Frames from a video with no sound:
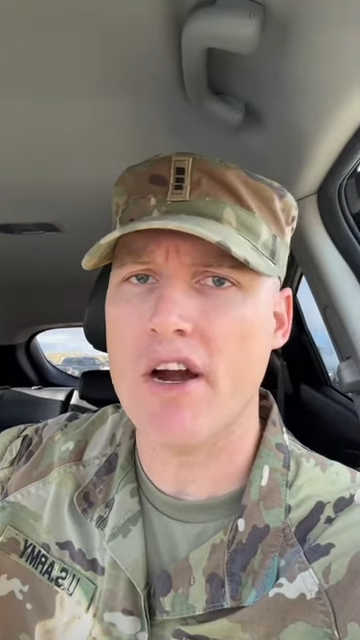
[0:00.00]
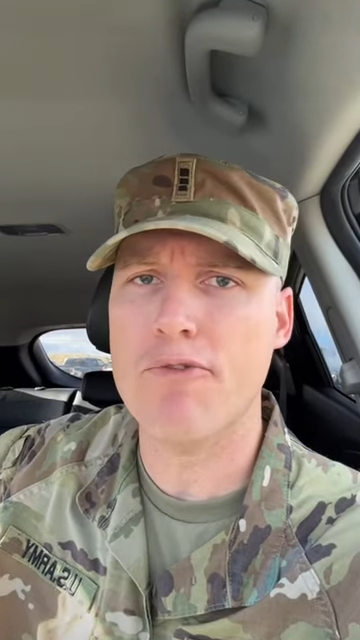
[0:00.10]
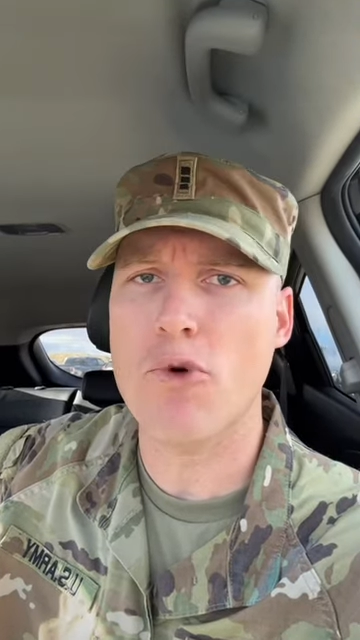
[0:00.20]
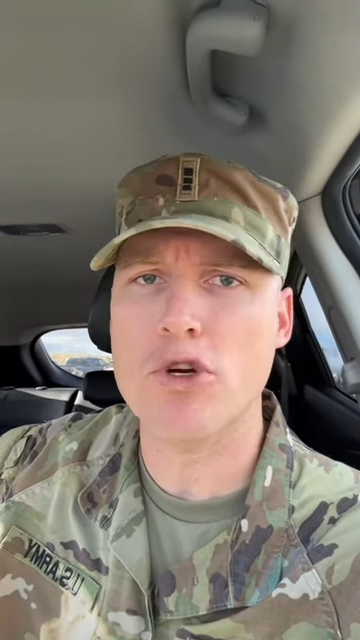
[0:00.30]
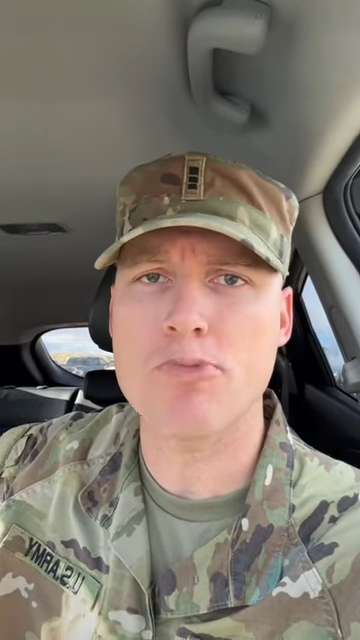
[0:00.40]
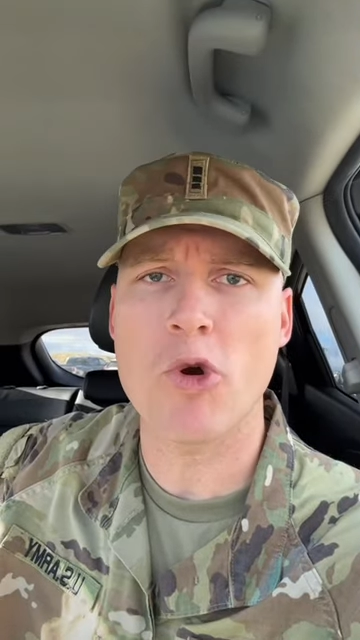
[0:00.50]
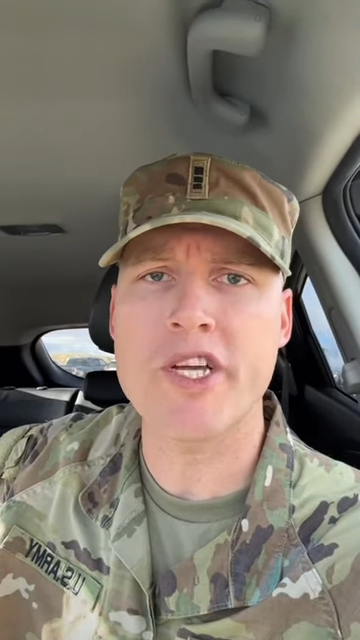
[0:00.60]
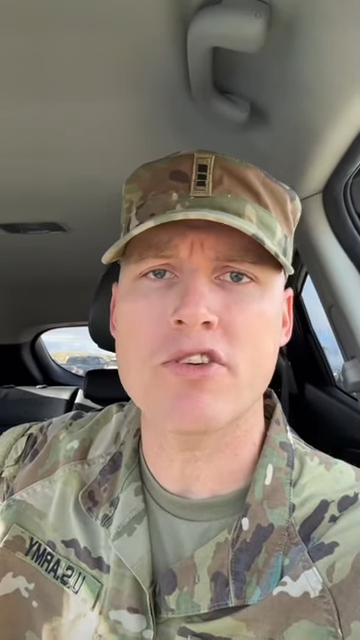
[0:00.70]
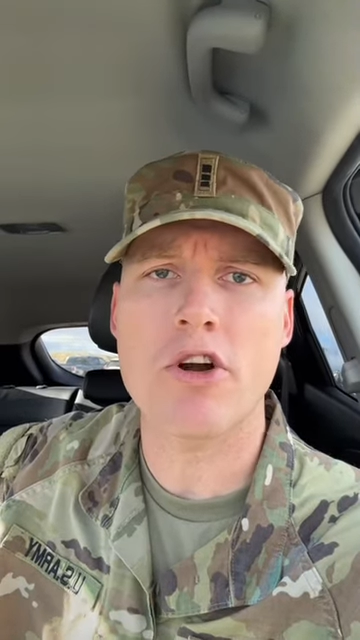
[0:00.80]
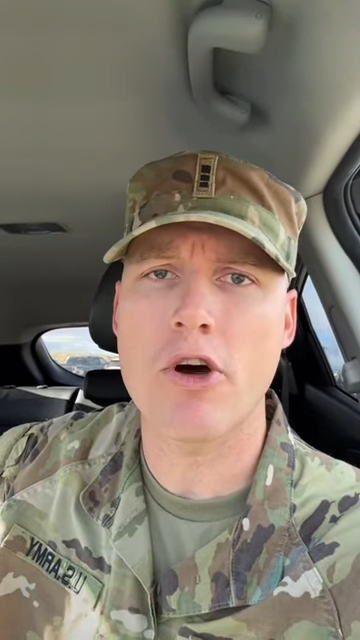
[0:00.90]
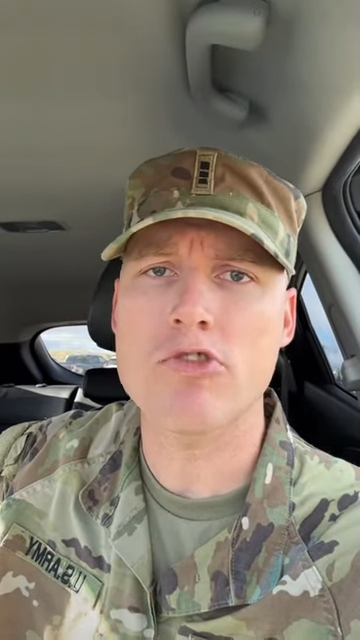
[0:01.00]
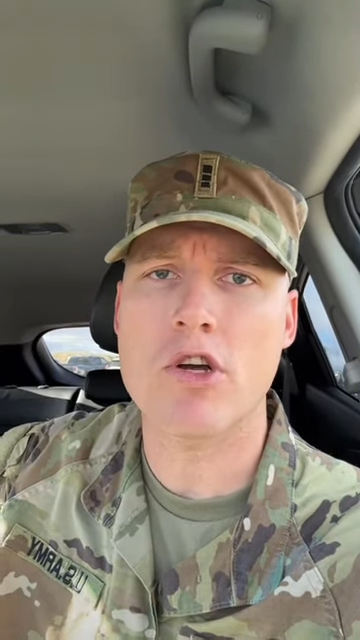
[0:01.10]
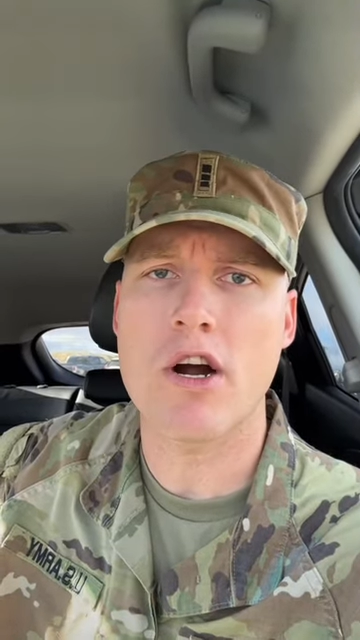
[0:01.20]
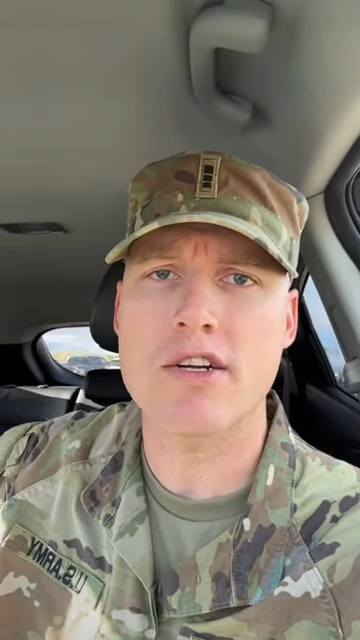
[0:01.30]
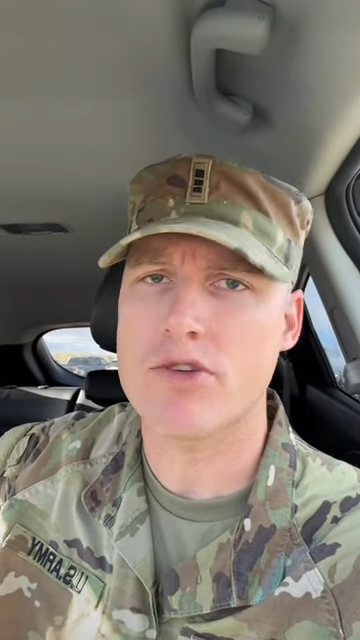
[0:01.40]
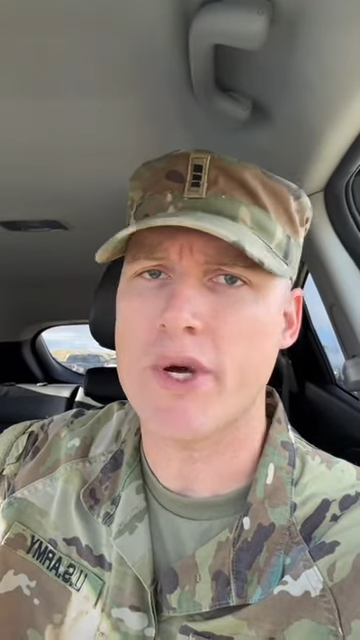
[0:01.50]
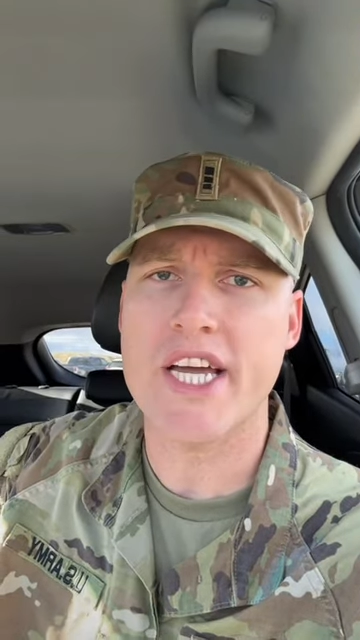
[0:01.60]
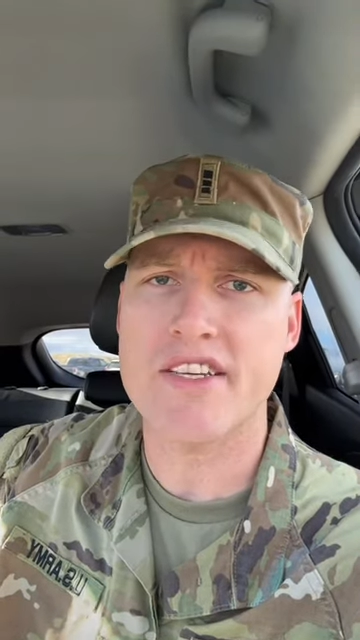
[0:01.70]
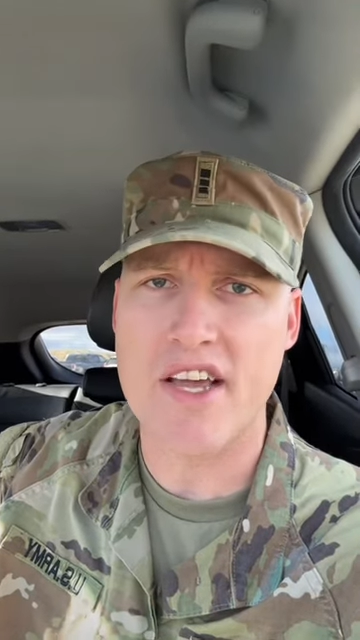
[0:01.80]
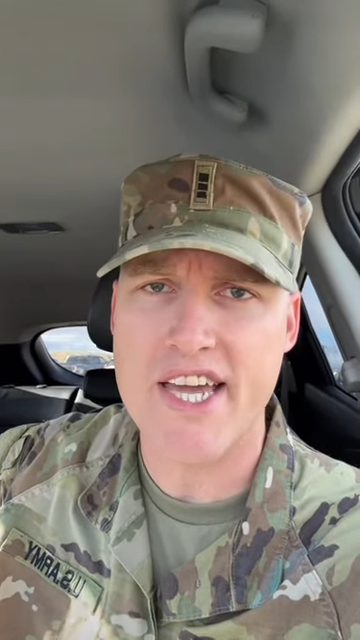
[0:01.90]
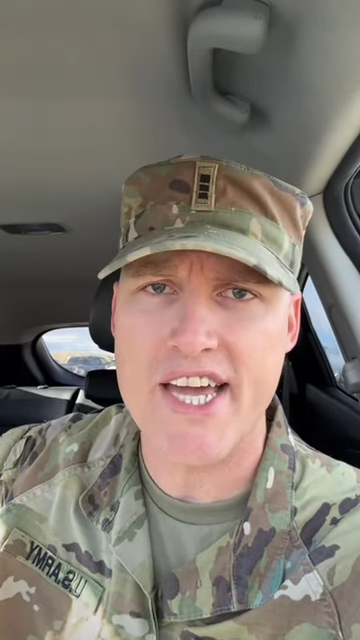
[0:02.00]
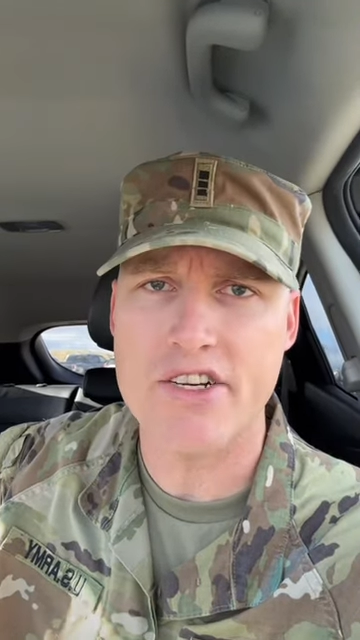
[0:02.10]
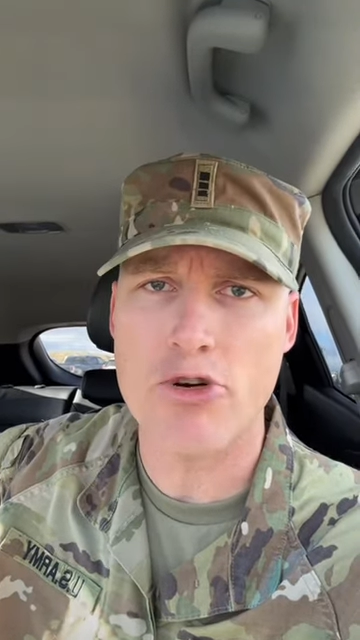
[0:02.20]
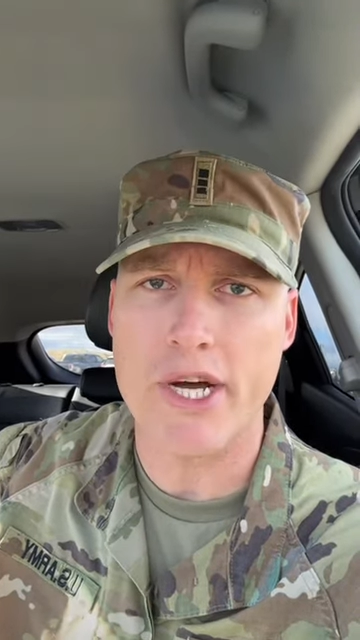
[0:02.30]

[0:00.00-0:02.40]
Air Force, Marines, or Coast Guard, so I guess I can't do